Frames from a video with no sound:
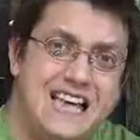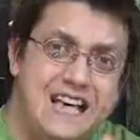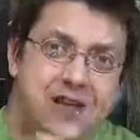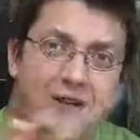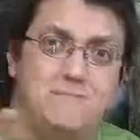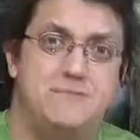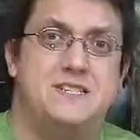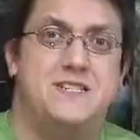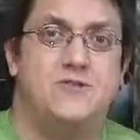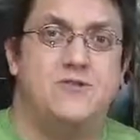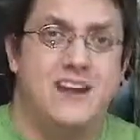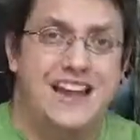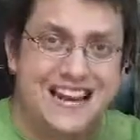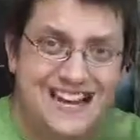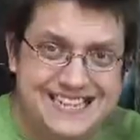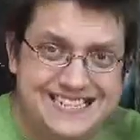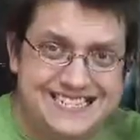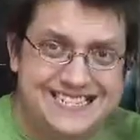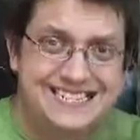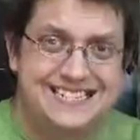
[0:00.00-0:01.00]
helps create
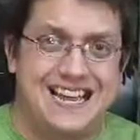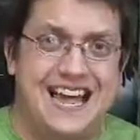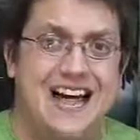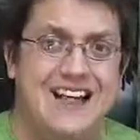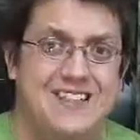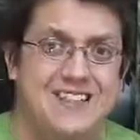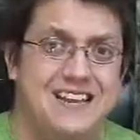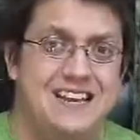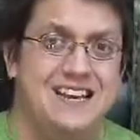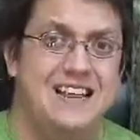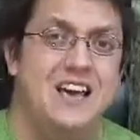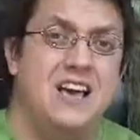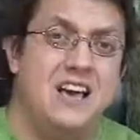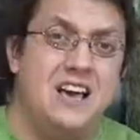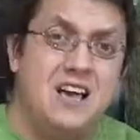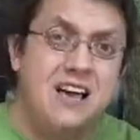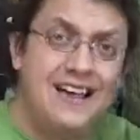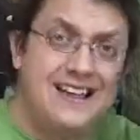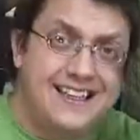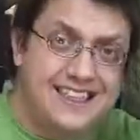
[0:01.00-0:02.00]
a solid
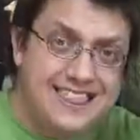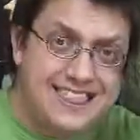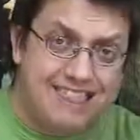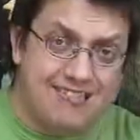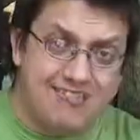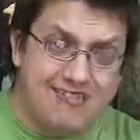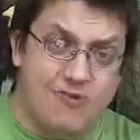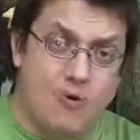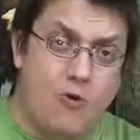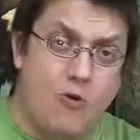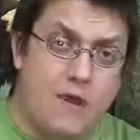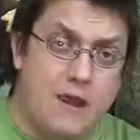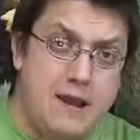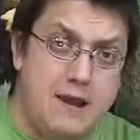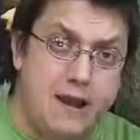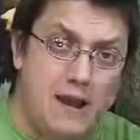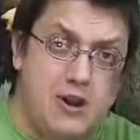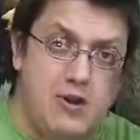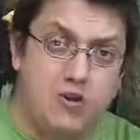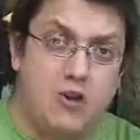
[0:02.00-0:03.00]

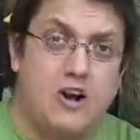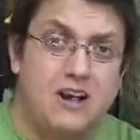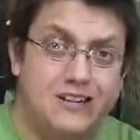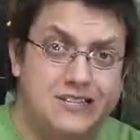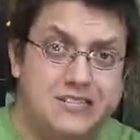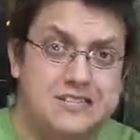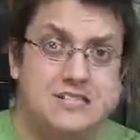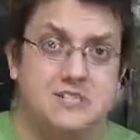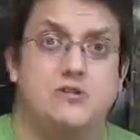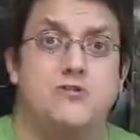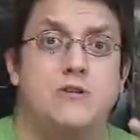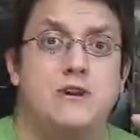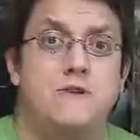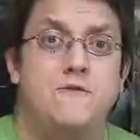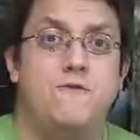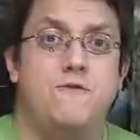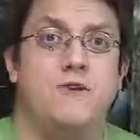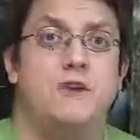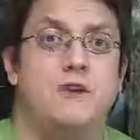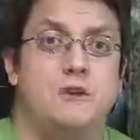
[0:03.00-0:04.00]
story across the three
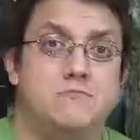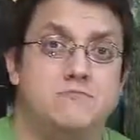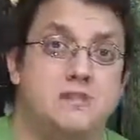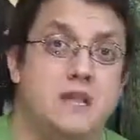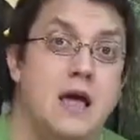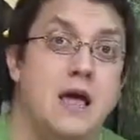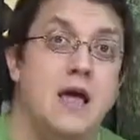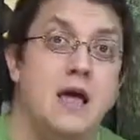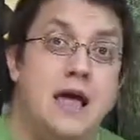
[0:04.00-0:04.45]
films.